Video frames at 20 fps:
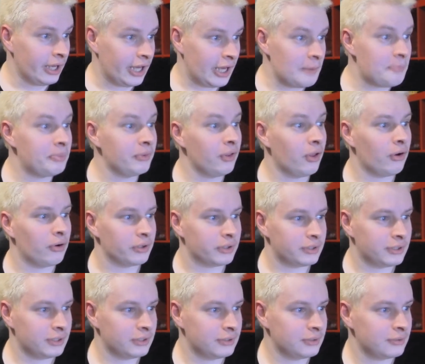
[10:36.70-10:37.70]
Epilogue.
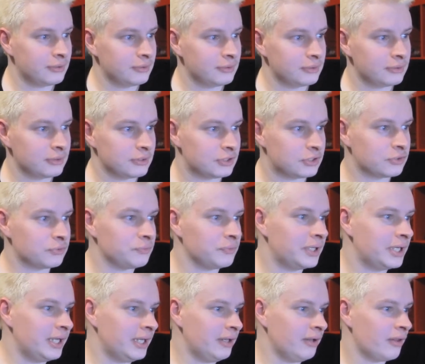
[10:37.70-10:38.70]
The
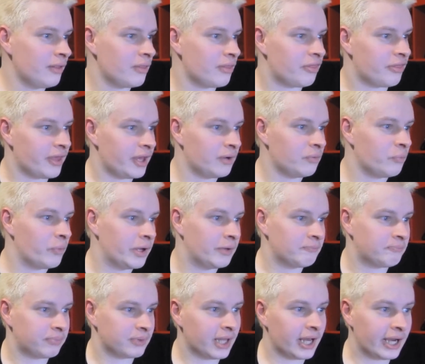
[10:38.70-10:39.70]
screen then
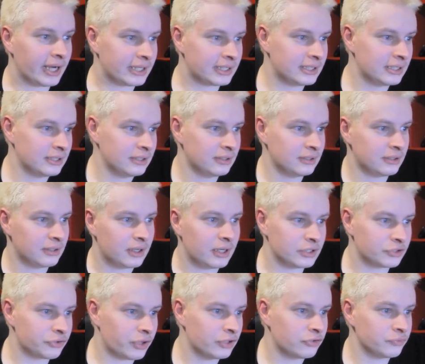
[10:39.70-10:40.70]
went black.
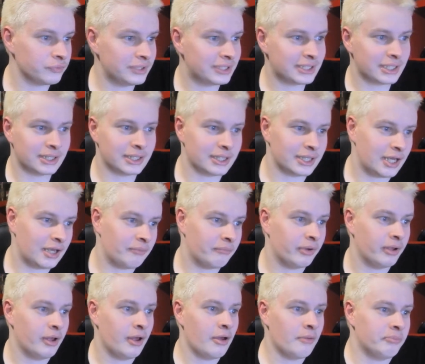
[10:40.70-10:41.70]
I tried to reset the
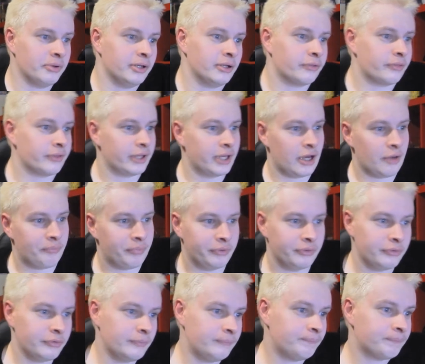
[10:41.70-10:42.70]
game, but nothing
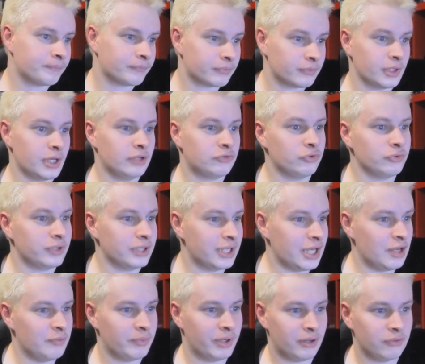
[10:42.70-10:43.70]
happened. I took the
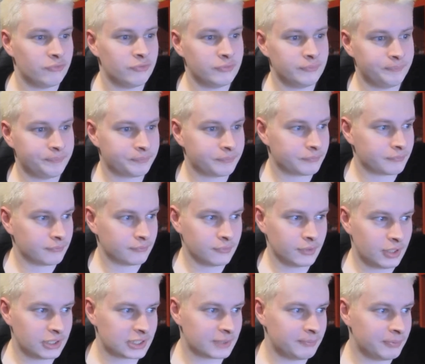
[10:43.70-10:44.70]
game out.
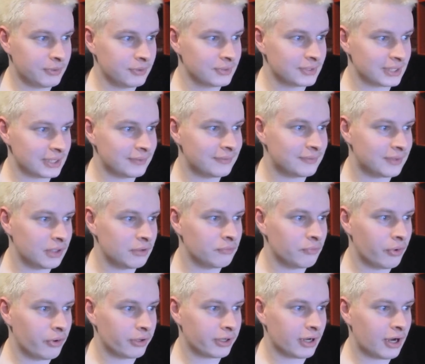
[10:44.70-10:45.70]
I suppose it didn't
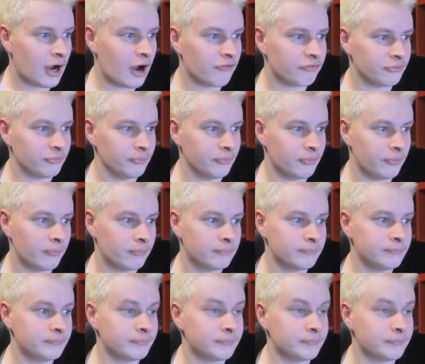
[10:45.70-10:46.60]
work after all.